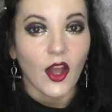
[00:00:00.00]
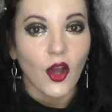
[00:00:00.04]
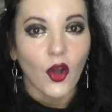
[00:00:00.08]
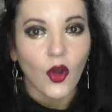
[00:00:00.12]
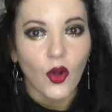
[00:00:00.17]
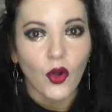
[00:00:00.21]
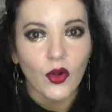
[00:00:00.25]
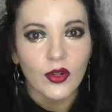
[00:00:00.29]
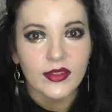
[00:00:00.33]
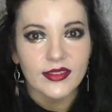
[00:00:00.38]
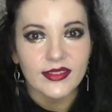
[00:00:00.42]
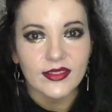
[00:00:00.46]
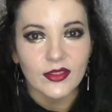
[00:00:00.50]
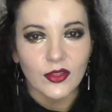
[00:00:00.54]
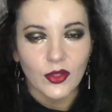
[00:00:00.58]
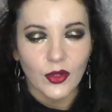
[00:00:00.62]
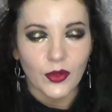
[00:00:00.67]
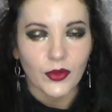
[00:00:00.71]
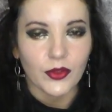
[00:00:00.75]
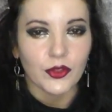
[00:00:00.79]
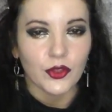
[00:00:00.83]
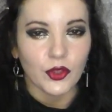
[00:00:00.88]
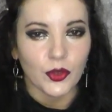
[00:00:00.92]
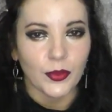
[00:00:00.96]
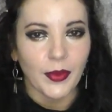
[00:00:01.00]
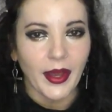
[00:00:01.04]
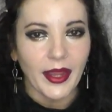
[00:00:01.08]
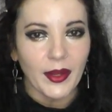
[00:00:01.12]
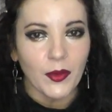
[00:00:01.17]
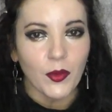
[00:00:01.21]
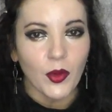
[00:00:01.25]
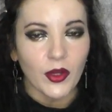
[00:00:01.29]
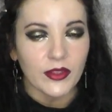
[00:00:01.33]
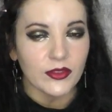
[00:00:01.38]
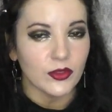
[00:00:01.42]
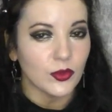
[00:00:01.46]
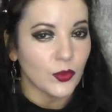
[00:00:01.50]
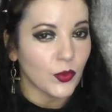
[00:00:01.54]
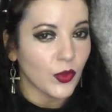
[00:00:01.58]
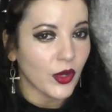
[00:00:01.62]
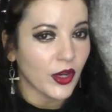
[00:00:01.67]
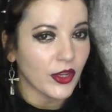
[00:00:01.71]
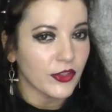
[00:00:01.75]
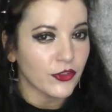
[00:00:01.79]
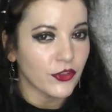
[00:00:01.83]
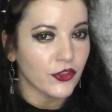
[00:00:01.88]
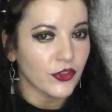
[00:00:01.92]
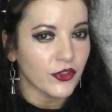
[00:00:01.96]
Also, you might want to
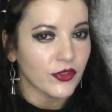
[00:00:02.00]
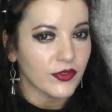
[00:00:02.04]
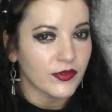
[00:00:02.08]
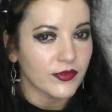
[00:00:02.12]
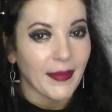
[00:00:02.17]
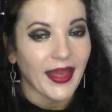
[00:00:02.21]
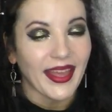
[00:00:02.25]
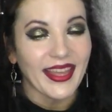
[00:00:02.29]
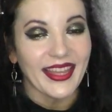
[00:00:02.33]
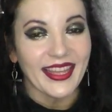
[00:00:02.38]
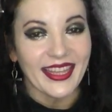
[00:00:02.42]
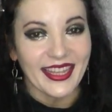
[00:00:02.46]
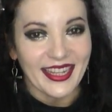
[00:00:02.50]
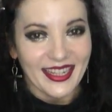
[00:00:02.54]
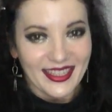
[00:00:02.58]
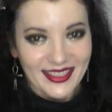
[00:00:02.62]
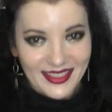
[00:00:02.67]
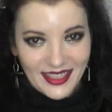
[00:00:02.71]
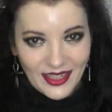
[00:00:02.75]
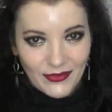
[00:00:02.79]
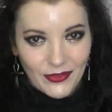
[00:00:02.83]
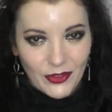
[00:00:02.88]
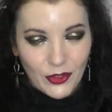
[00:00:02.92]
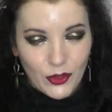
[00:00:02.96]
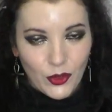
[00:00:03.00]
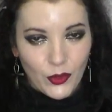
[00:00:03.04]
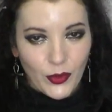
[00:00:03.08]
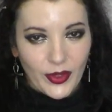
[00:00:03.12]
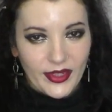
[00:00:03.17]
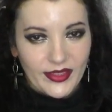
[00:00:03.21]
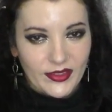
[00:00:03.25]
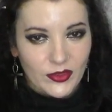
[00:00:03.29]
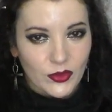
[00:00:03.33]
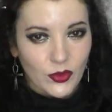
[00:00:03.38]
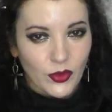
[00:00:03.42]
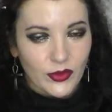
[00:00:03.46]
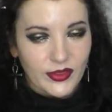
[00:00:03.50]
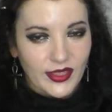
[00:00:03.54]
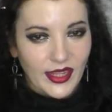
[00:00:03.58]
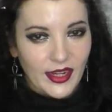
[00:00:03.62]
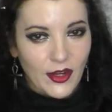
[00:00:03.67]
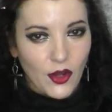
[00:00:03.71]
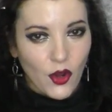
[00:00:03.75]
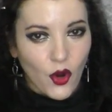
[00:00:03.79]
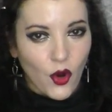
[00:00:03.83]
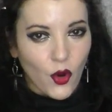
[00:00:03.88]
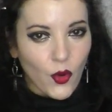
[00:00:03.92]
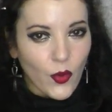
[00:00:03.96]
watch my interview with
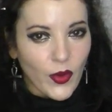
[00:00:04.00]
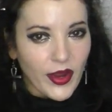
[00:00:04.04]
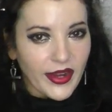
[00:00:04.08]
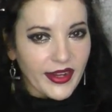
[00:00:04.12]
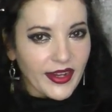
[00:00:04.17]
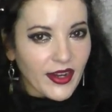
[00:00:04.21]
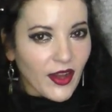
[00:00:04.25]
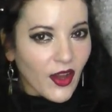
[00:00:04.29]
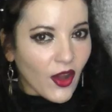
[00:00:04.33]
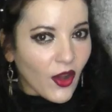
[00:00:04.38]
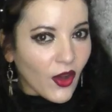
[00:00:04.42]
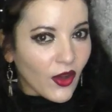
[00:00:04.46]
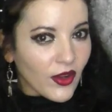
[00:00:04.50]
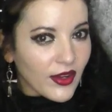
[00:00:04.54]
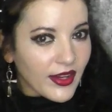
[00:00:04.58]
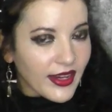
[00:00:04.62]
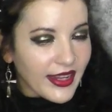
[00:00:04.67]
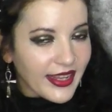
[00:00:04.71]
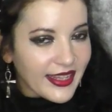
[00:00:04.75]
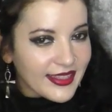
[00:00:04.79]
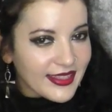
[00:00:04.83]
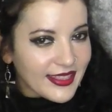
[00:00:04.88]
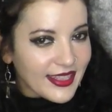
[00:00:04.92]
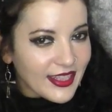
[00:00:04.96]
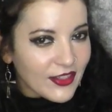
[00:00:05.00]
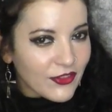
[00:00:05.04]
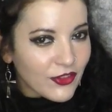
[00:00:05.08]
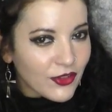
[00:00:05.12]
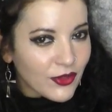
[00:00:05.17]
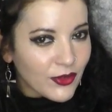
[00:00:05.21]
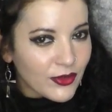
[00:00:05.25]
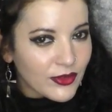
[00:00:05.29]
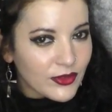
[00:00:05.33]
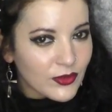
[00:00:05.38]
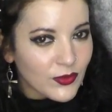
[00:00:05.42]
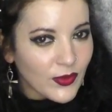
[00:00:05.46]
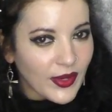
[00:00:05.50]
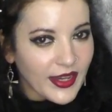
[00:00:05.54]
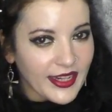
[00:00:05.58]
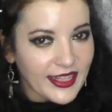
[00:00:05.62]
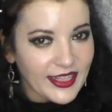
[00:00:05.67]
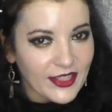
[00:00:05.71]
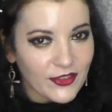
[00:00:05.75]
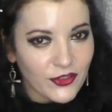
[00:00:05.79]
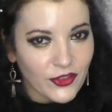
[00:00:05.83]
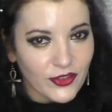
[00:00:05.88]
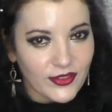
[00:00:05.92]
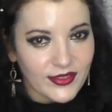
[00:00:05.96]
Susan Owen on indigenous
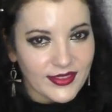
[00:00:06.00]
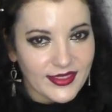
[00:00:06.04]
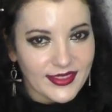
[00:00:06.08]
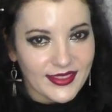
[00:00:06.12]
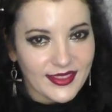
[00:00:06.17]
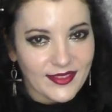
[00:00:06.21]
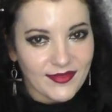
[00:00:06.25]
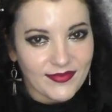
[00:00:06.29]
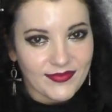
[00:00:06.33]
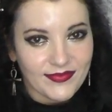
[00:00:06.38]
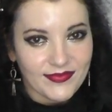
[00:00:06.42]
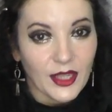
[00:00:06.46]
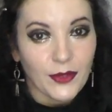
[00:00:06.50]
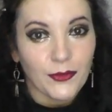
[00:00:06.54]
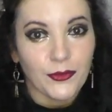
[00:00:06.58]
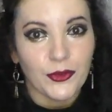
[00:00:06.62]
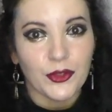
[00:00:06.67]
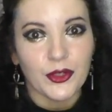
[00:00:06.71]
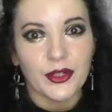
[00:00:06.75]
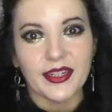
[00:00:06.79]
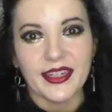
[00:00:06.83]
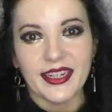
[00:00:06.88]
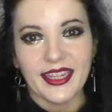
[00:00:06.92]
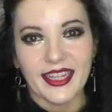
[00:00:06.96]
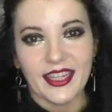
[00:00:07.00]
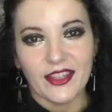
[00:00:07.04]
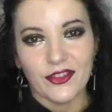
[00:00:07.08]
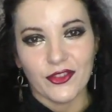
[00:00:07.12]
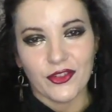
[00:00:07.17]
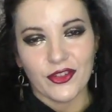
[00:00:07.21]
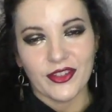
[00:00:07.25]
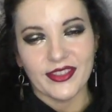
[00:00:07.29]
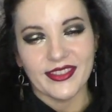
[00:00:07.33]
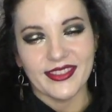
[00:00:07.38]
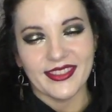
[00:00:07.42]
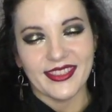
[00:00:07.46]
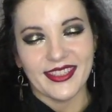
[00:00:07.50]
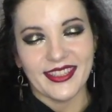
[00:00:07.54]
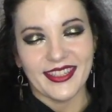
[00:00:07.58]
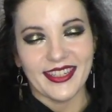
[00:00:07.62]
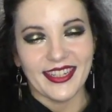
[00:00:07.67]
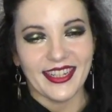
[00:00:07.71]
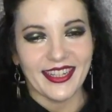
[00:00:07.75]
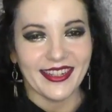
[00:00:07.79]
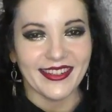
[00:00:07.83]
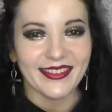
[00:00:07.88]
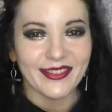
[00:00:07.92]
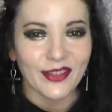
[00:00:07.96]
religions if you're interested
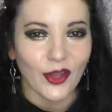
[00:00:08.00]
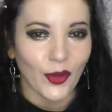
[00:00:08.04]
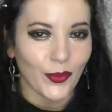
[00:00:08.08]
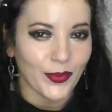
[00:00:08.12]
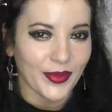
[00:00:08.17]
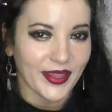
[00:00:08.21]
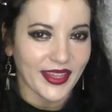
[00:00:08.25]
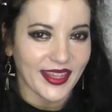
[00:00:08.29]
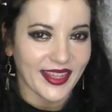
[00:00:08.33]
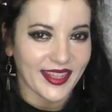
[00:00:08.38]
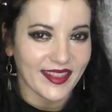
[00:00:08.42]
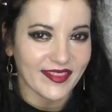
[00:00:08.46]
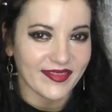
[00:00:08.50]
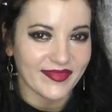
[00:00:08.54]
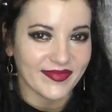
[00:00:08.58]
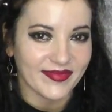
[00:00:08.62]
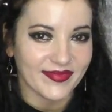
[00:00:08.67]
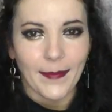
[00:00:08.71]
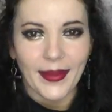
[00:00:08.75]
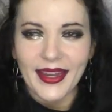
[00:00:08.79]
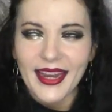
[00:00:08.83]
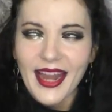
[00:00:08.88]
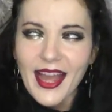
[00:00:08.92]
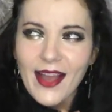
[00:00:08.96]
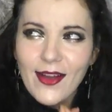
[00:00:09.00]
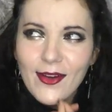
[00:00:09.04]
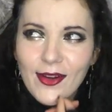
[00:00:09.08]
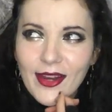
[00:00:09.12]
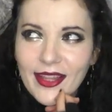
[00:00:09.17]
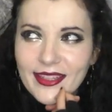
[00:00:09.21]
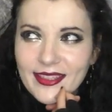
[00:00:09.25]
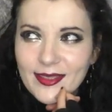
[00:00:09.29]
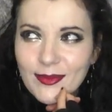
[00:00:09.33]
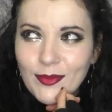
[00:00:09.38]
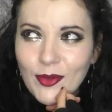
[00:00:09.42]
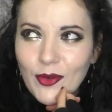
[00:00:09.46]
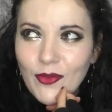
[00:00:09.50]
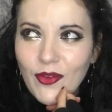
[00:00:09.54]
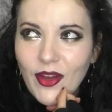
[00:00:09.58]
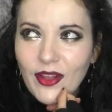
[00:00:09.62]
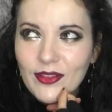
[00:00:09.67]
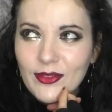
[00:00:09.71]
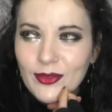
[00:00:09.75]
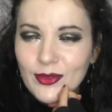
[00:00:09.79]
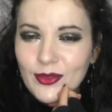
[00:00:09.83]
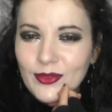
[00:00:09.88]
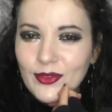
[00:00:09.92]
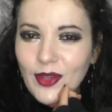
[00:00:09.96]
in the topic. But now let's move
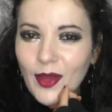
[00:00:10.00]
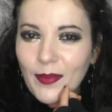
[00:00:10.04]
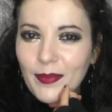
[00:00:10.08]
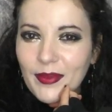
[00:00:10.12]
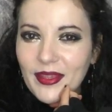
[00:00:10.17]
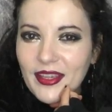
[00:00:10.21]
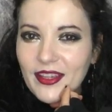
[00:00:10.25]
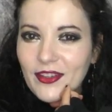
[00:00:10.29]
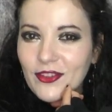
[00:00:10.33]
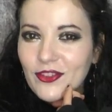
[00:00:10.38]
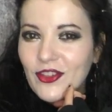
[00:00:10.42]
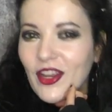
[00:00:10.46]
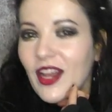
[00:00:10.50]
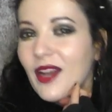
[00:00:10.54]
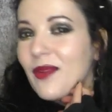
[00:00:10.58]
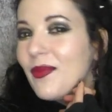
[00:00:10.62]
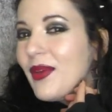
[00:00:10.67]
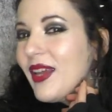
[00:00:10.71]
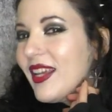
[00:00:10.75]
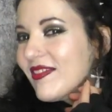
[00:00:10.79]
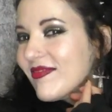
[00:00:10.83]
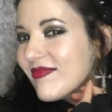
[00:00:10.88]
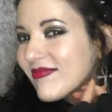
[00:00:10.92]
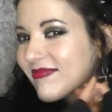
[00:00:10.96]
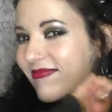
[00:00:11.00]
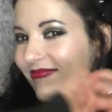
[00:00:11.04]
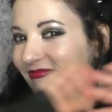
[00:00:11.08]
on to the topic, shall we?